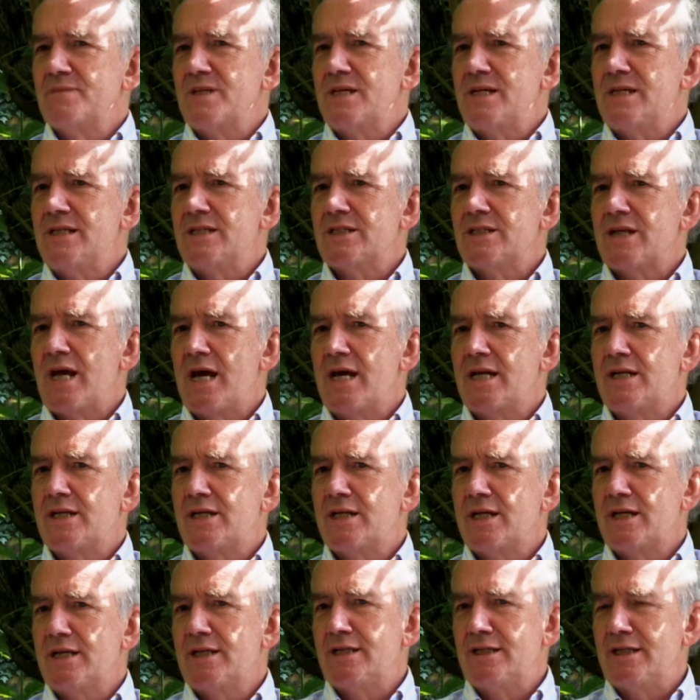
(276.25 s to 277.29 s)
He said,
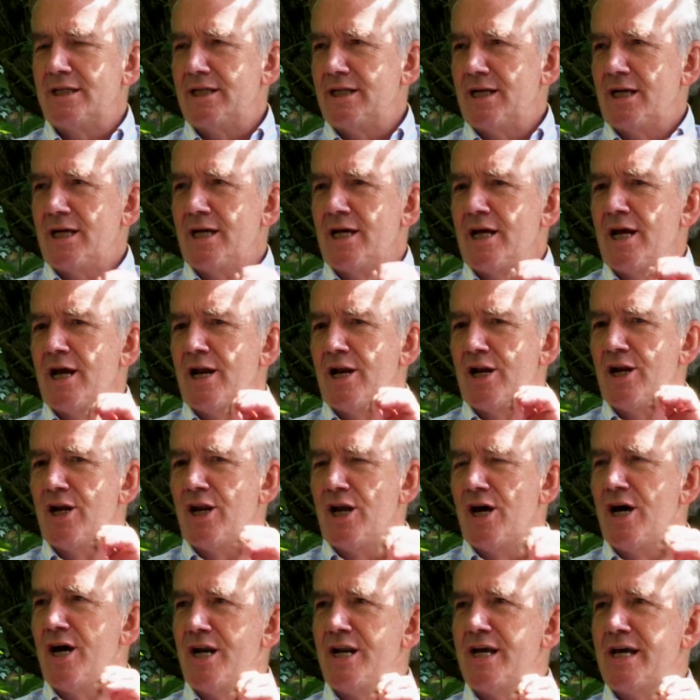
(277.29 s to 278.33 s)

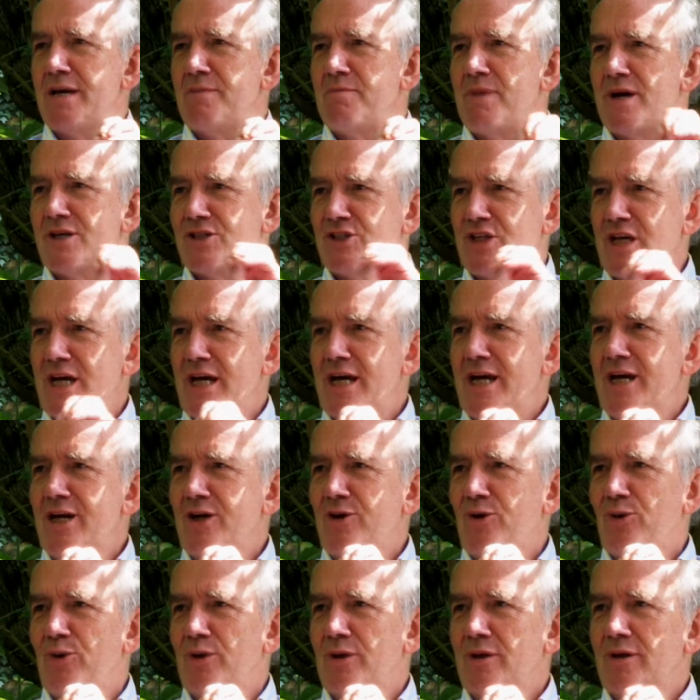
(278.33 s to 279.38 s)
learning must
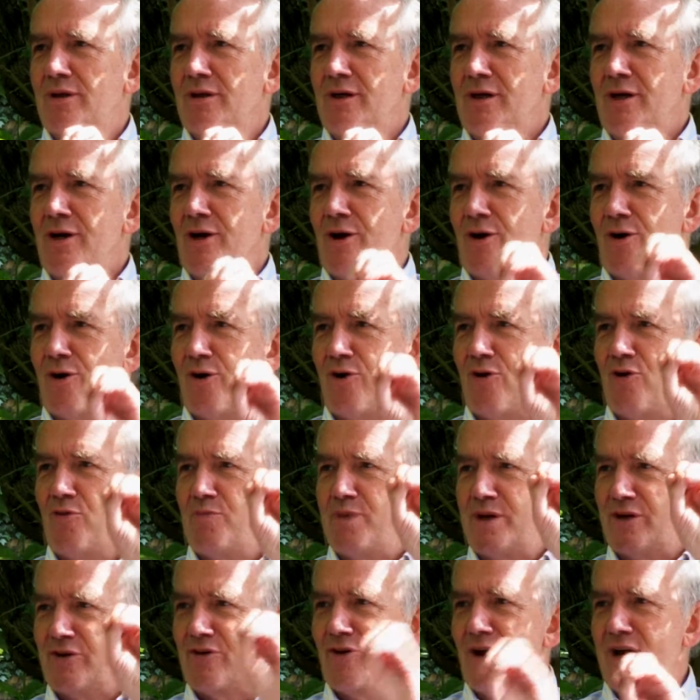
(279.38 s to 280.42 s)
equal or
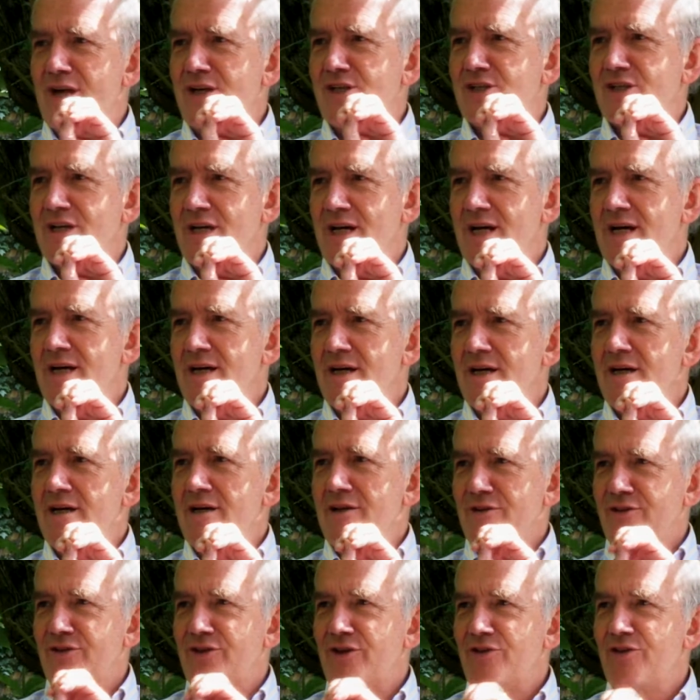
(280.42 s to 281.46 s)
be greater
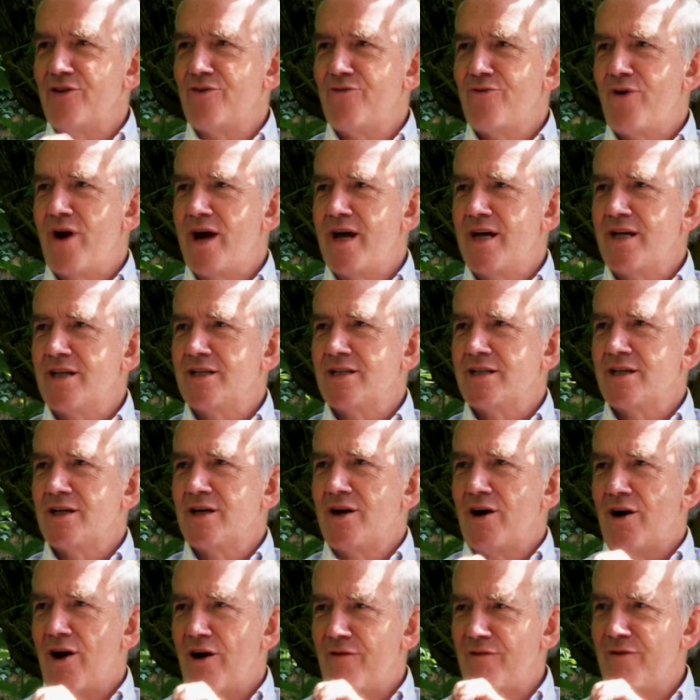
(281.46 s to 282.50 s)
than the rate
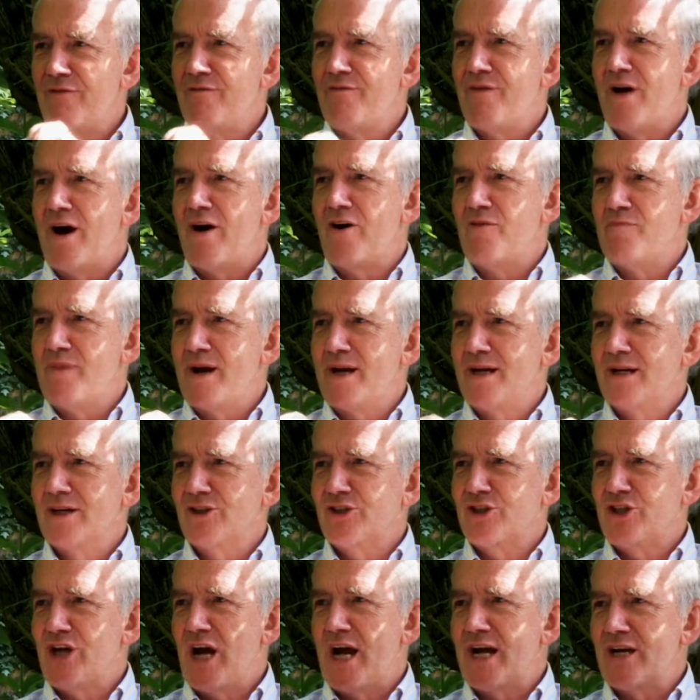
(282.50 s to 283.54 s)
of environmental
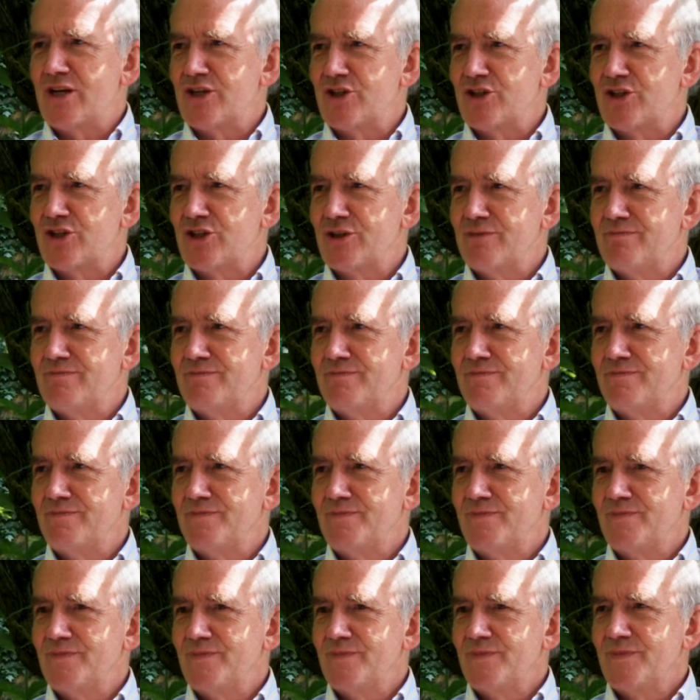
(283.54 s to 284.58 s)
change. Mm-hmm.